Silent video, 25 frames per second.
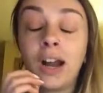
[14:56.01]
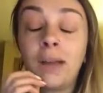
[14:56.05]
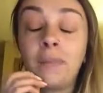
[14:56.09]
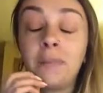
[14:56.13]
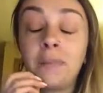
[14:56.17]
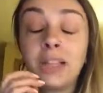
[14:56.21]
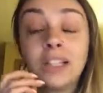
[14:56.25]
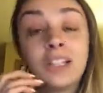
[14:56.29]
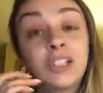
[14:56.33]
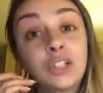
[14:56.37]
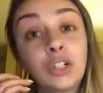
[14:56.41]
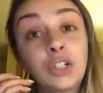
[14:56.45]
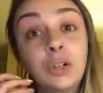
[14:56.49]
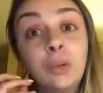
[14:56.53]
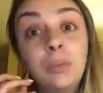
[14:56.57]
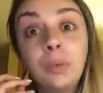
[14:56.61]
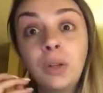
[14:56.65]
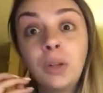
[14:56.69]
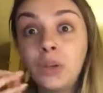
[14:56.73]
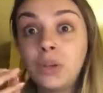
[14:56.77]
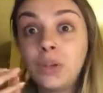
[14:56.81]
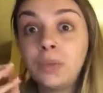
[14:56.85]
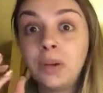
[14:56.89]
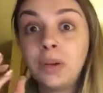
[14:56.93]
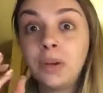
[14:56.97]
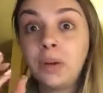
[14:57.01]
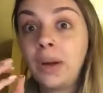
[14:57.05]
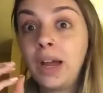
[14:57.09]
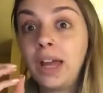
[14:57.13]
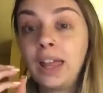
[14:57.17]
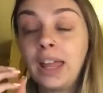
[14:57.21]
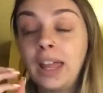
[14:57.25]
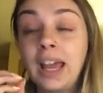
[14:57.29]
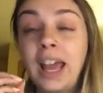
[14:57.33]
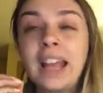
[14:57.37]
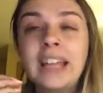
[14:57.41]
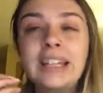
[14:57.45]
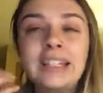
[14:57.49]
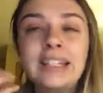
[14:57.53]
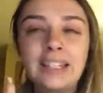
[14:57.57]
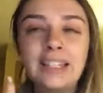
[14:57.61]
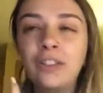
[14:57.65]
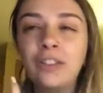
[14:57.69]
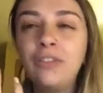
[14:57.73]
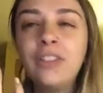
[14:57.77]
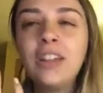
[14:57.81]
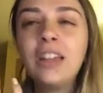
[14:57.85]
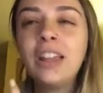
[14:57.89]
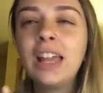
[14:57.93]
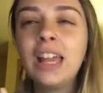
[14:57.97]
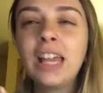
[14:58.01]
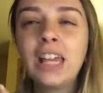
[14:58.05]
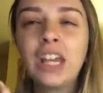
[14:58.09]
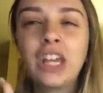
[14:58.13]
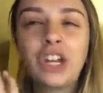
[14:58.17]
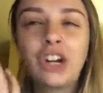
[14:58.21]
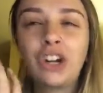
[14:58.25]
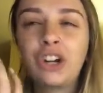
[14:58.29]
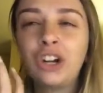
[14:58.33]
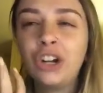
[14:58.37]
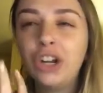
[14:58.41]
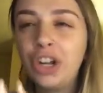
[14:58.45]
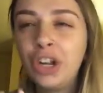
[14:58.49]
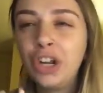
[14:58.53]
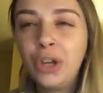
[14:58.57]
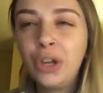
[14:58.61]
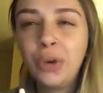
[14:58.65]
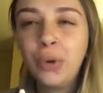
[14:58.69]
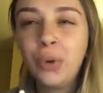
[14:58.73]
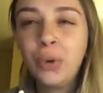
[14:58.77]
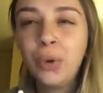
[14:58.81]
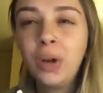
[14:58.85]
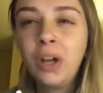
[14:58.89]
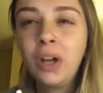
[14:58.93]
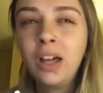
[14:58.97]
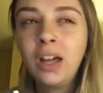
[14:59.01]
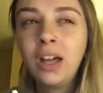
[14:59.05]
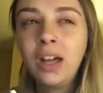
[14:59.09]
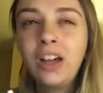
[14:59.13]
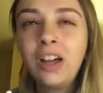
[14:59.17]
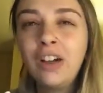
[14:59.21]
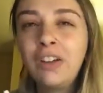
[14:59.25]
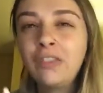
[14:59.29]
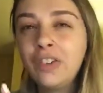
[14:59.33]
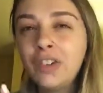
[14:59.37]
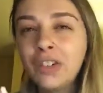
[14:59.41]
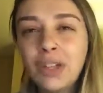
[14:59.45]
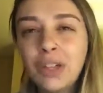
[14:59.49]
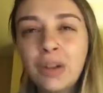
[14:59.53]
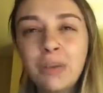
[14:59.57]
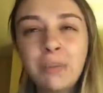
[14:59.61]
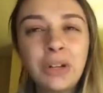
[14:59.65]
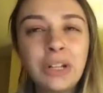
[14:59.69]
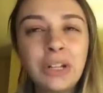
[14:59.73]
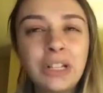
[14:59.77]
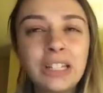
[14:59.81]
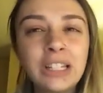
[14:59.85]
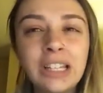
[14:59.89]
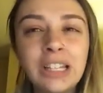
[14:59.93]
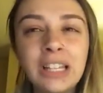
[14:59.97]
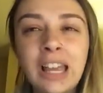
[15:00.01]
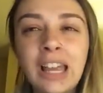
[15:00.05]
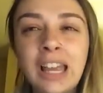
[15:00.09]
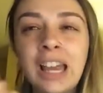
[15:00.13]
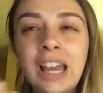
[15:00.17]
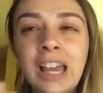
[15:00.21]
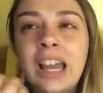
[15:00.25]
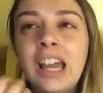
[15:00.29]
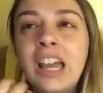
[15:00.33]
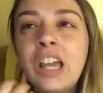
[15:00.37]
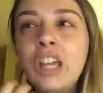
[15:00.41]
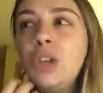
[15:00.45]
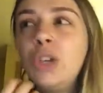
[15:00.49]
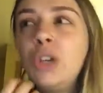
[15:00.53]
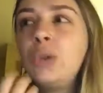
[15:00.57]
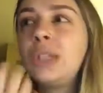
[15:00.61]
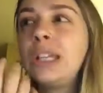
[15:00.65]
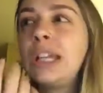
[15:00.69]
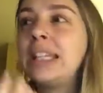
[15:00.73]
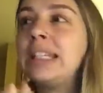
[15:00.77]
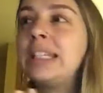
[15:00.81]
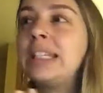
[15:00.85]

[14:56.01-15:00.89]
I mean, this girl blows me away. Like, I still feel like you're new for some reason. Like, you said